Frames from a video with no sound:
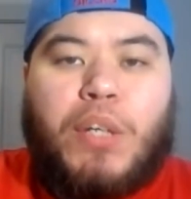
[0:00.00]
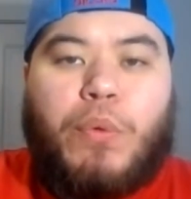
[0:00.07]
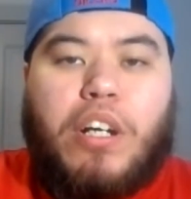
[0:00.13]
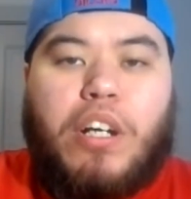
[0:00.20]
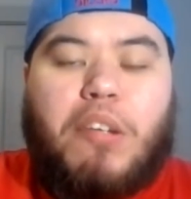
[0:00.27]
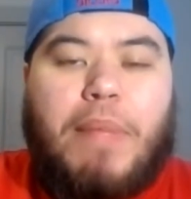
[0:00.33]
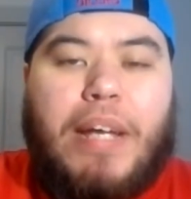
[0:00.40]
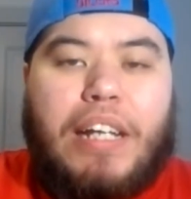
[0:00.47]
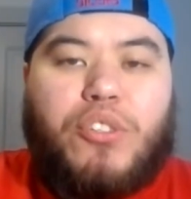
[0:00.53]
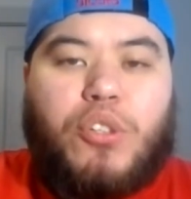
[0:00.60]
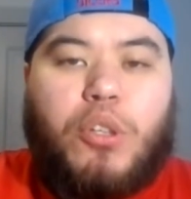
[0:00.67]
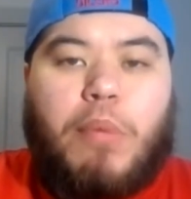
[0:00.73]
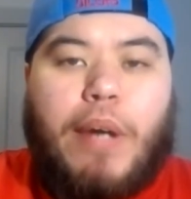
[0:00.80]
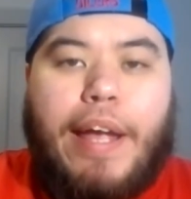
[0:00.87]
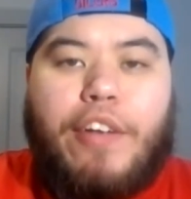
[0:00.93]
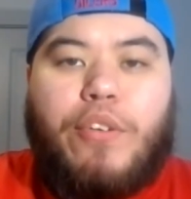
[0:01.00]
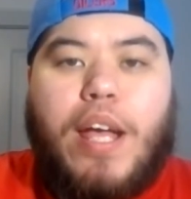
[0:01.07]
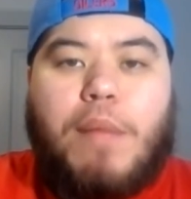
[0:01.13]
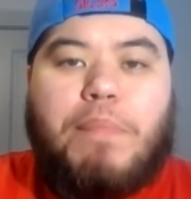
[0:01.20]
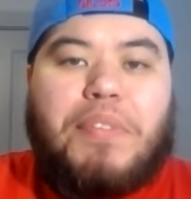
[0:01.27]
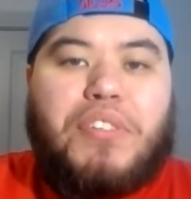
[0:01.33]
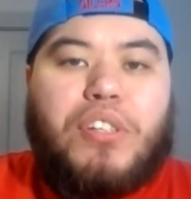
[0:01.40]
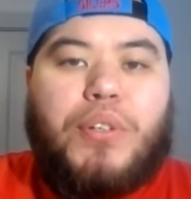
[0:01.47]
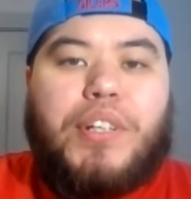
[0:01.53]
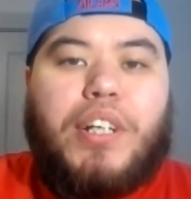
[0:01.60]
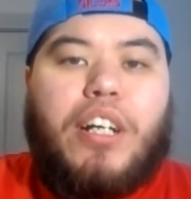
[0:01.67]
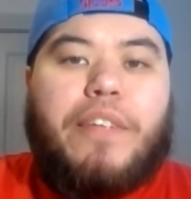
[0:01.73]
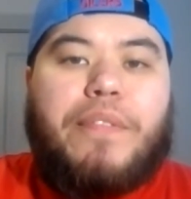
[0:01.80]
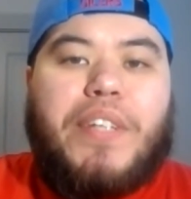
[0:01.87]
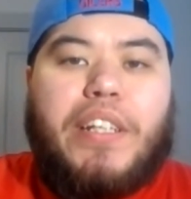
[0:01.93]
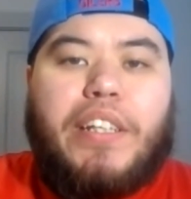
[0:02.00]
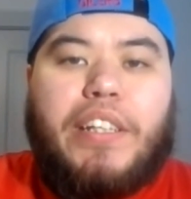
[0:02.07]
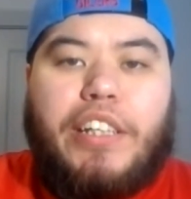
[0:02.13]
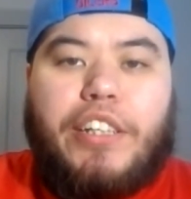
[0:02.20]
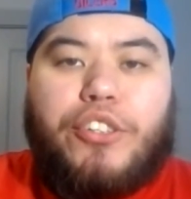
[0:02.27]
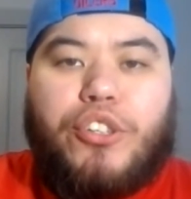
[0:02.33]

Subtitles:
Welcome back to a brand new episode of The Lead.